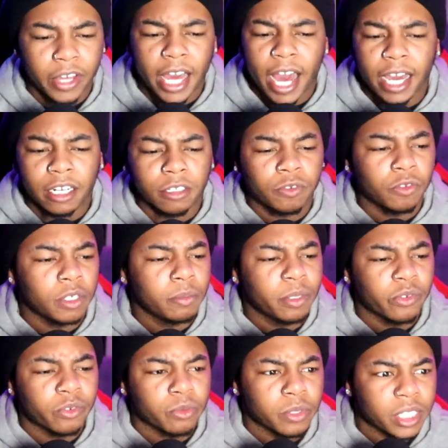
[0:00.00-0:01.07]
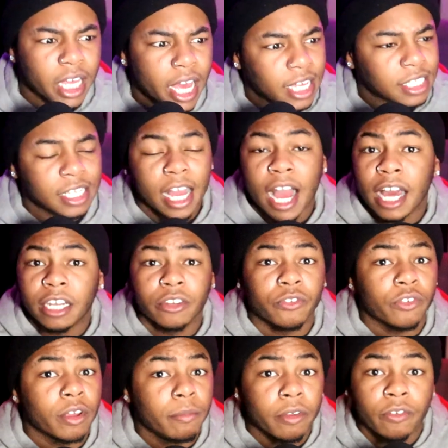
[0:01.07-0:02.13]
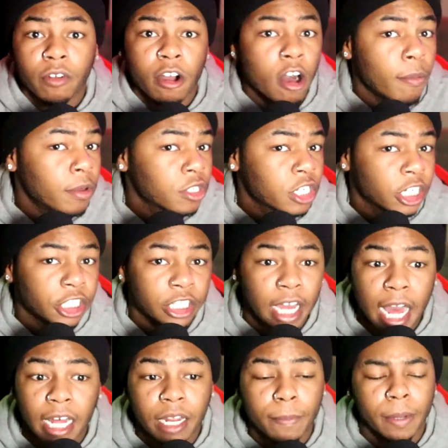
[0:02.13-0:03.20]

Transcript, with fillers: God doesn't free me from sex. God doesn't free me from homosexuality.